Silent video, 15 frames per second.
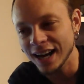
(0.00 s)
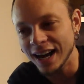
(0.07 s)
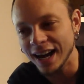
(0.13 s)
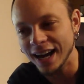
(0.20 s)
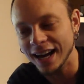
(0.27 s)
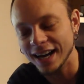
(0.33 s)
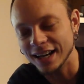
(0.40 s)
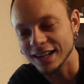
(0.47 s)

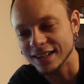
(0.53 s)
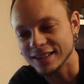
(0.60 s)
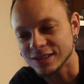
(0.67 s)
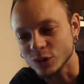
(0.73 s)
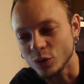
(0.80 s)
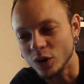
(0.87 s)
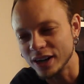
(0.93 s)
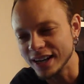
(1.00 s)
And
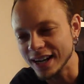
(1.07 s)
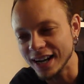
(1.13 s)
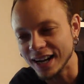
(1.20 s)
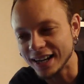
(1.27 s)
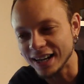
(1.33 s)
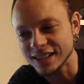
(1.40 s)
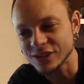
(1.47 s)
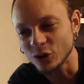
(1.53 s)
one day I
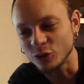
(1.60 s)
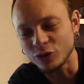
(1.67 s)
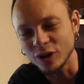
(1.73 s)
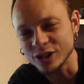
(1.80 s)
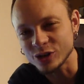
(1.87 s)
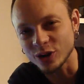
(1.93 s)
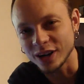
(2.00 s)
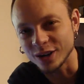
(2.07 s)
got so
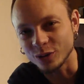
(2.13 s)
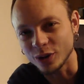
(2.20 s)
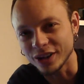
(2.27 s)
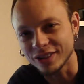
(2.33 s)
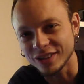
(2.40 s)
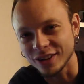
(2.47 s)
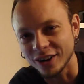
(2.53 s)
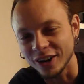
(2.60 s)
frustrated
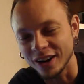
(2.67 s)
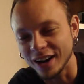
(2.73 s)
with her,